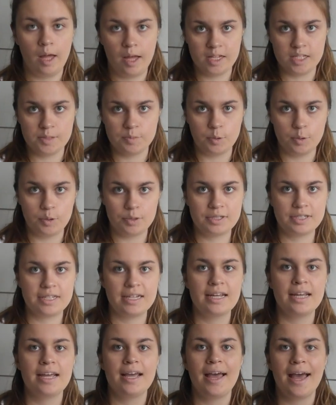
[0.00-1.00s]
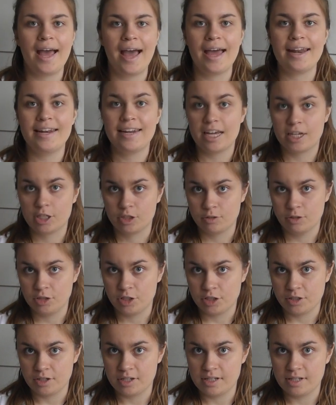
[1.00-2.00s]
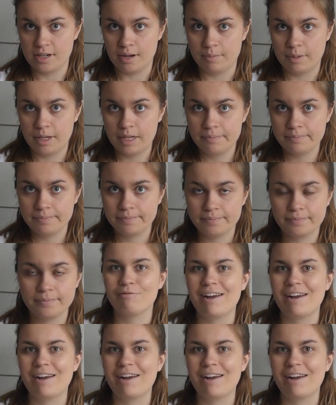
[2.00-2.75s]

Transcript: passport and national insurance number.